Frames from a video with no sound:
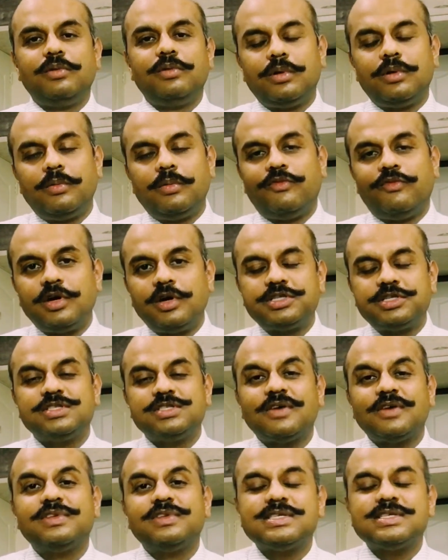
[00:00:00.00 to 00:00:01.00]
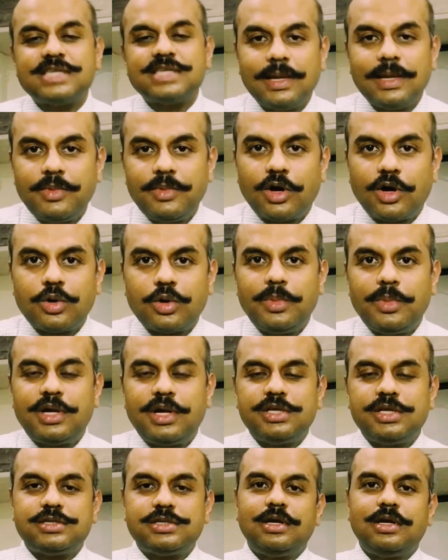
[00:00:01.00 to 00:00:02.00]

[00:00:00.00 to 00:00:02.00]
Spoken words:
versions of the same documentation.